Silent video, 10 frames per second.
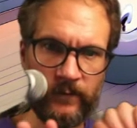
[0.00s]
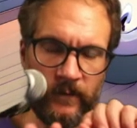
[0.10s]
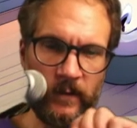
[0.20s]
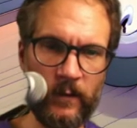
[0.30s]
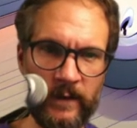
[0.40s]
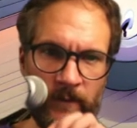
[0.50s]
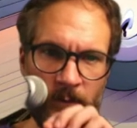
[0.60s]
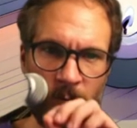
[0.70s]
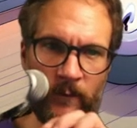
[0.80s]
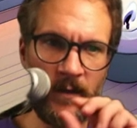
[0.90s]
going
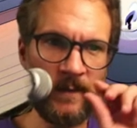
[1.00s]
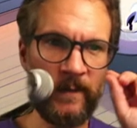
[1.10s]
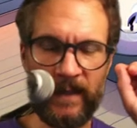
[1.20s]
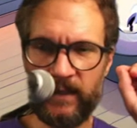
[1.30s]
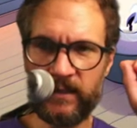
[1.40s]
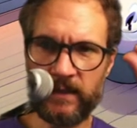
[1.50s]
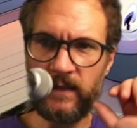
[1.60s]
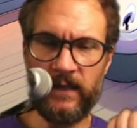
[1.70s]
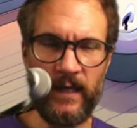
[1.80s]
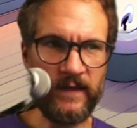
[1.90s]
from one pitch to the
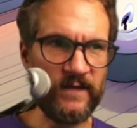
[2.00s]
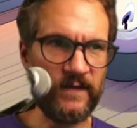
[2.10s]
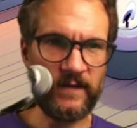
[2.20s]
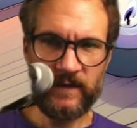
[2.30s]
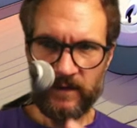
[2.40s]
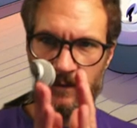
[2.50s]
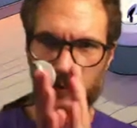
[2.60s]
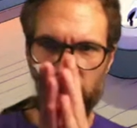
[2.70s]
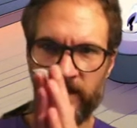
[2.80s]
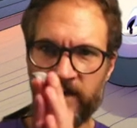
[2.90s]
next. It's just
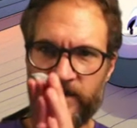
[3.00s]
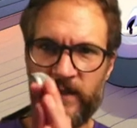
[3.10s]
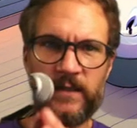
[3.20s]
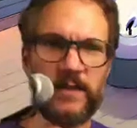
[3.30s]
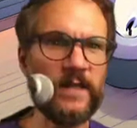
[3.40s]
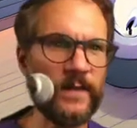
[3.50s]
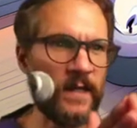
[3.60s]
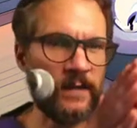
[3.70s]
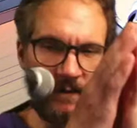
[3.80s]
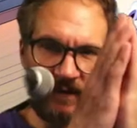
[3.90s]
you're on this pitch and
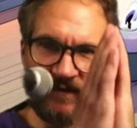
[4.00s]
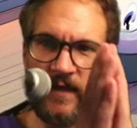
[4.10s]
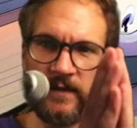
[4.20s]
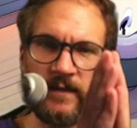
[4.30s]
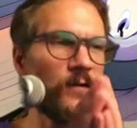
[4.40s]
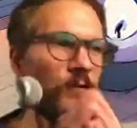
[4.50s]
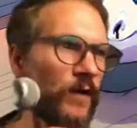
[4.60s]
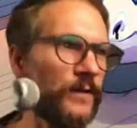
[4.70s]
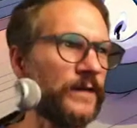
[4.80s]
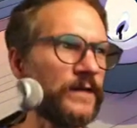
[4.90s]
then suddenly you're
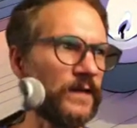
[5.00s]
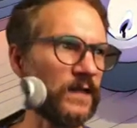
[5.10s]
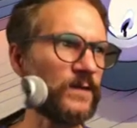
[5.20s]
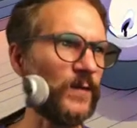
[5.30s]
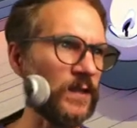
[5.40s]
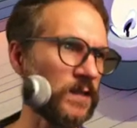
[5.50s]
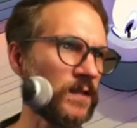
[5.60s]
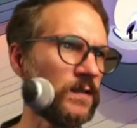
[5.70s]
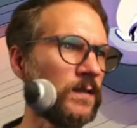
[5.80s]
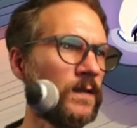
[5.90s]
on this next pitch.
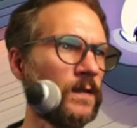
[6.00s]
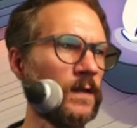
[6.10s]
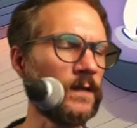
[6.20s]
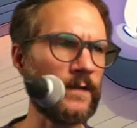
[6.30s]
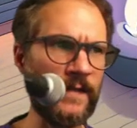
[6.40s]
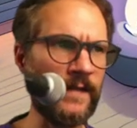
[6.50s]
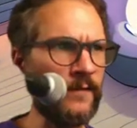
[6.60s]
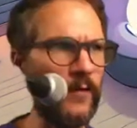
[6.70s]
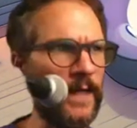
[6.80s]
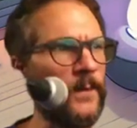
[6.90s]
But doesn't
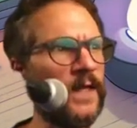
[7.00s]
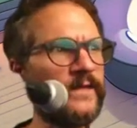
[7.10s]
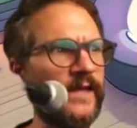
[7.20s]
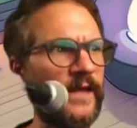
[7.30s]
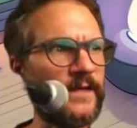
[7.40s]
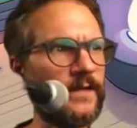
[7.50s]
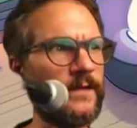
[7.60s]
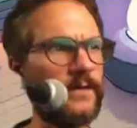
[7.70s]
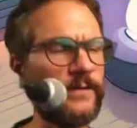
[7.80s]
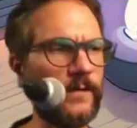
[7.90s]
quite make sense.
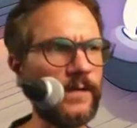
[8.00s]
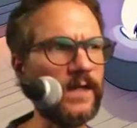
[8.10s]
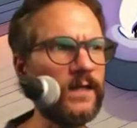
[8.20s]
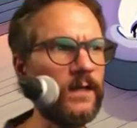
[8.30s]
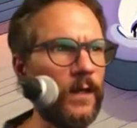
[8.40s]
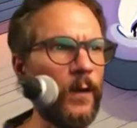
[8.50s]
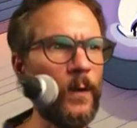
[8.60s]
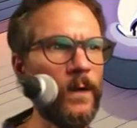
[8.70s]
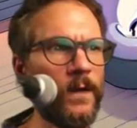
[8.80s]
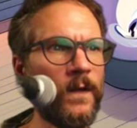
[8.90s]
As far as I
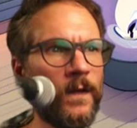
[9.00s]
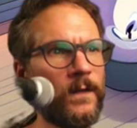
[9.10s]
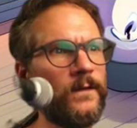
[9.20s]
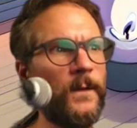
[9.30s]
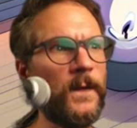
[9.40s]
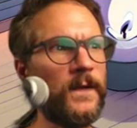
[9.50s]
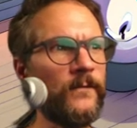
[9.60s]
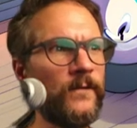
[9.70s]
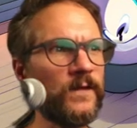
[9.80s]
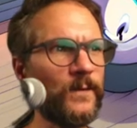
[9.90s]
know, the
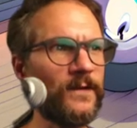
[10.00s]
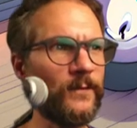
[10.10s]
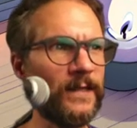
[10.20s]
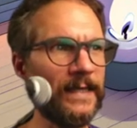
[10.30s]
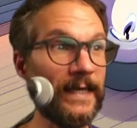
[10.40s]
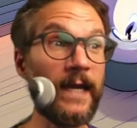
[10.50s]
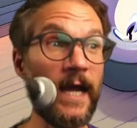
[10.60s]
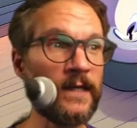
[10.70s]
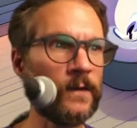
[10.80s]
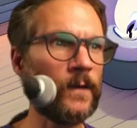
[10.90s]
difference between
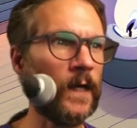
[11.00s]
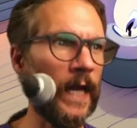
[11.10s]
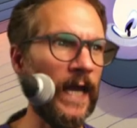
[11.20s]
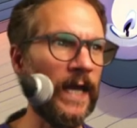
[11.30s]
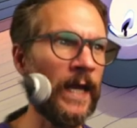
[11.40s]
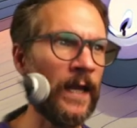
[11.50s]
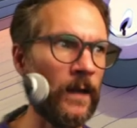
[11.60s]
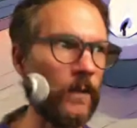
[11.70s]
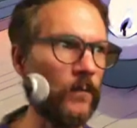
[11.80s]
legato and